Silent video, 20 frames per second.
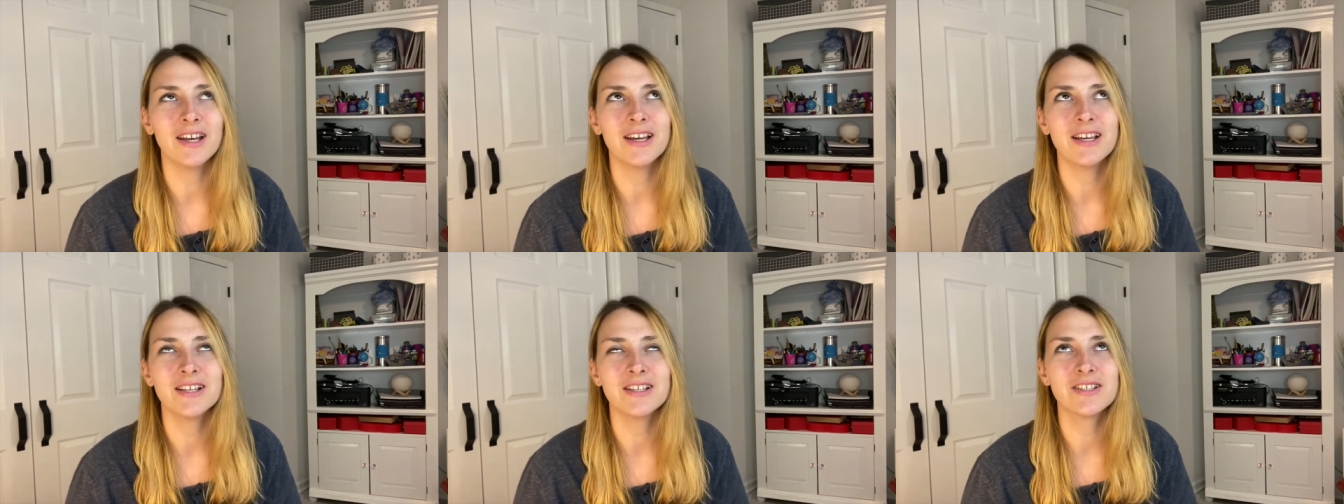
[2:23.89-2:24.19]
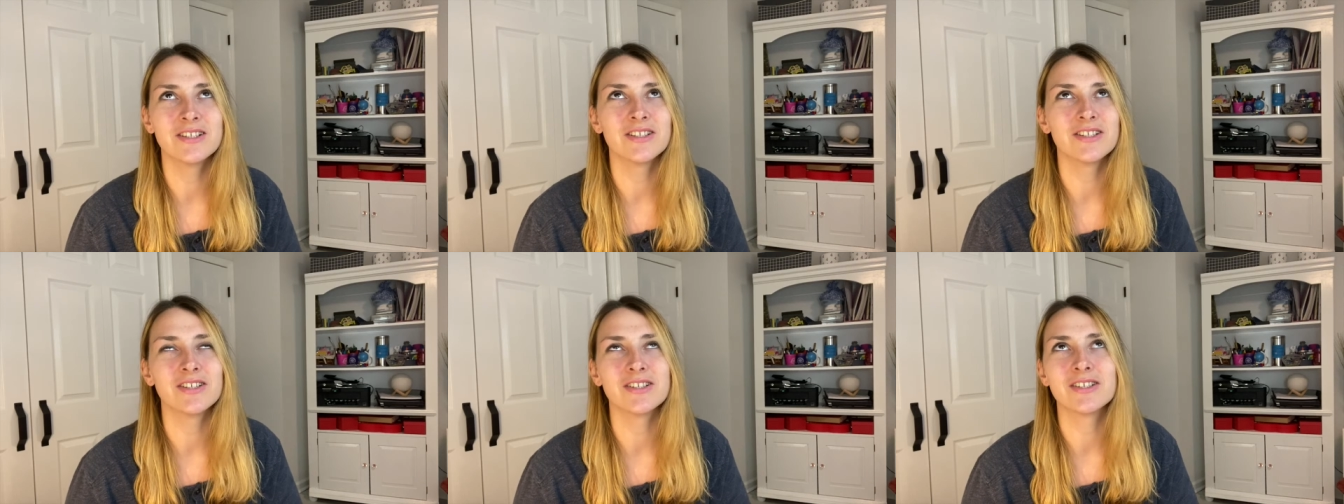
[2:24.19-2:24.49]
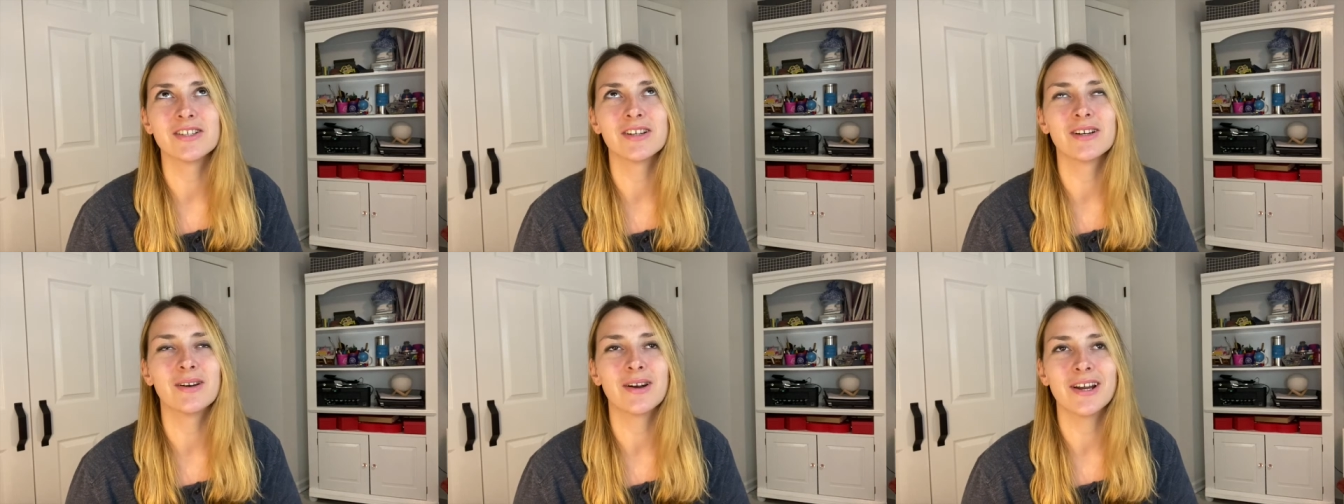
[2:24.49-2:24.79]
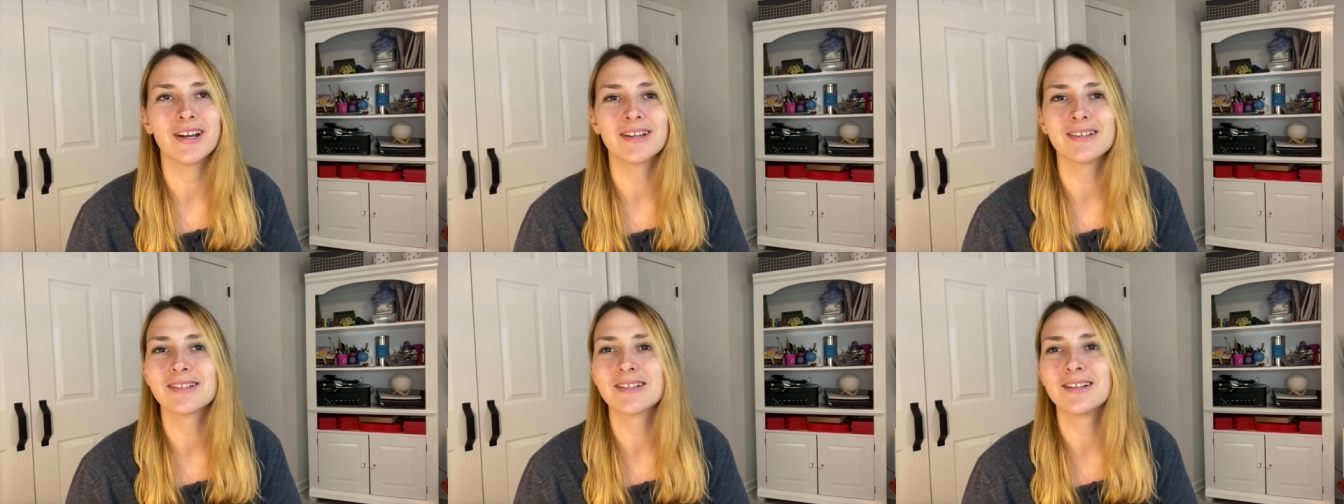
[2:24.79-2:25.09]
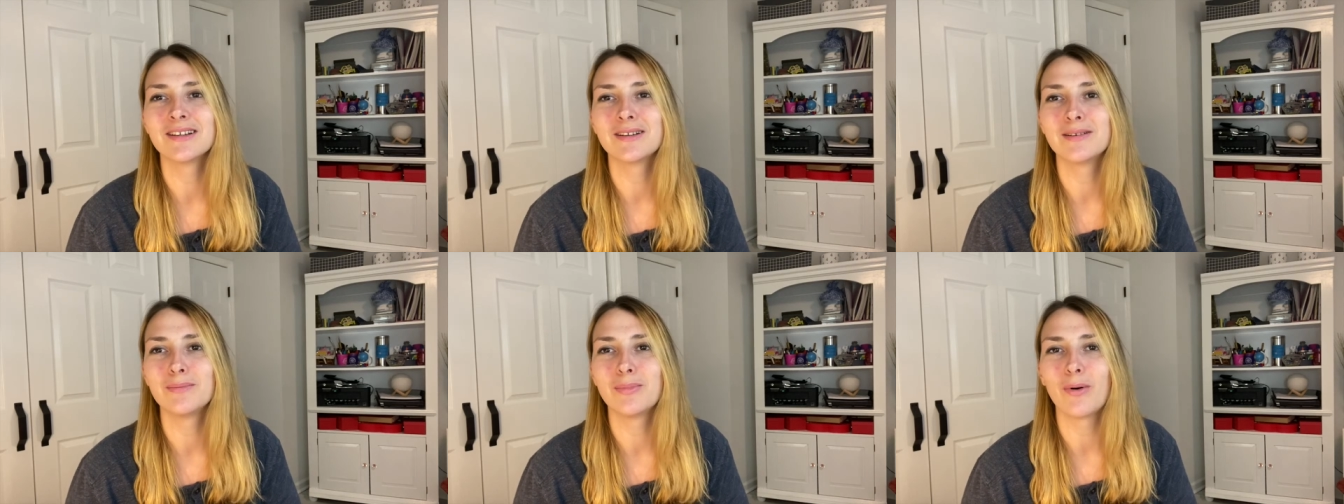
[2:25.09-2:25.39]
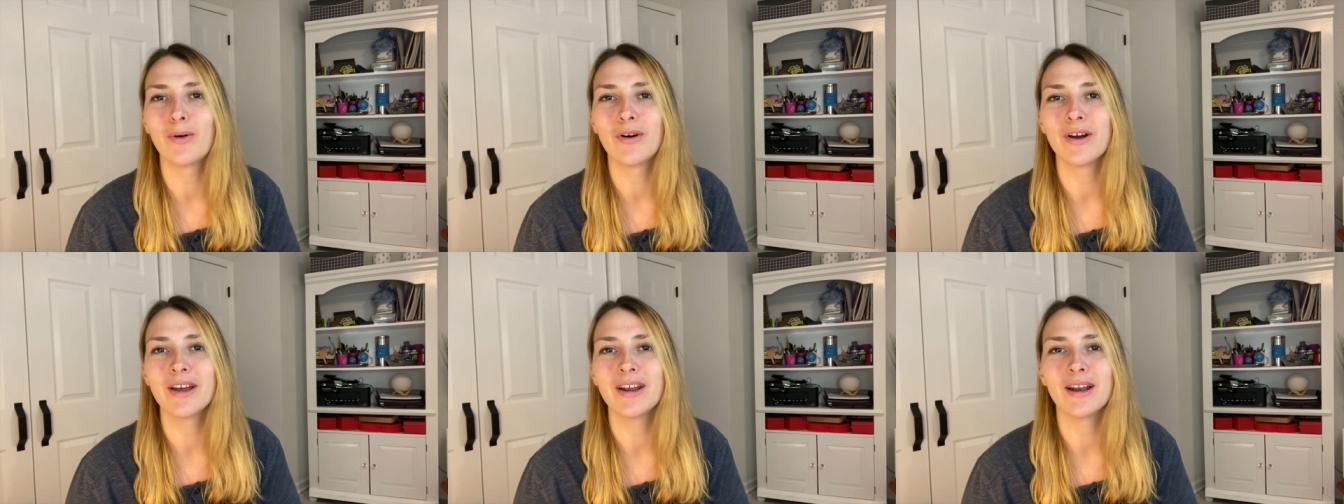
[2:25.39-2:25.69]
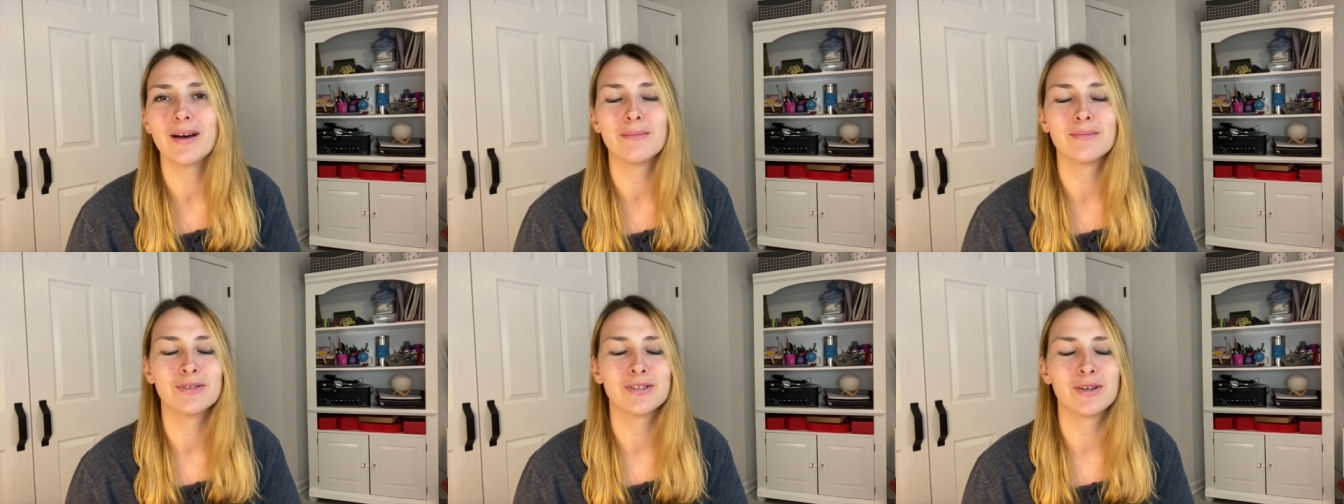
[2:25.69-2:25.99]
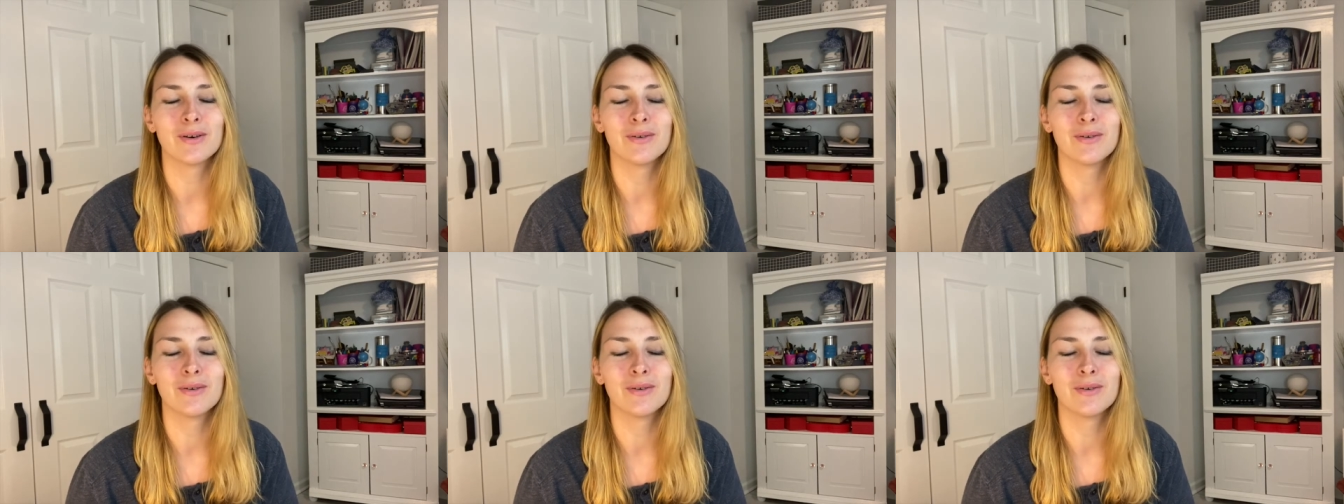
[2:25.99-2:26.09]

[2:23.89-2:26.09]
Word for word: He's just the greatest little boy and I'm so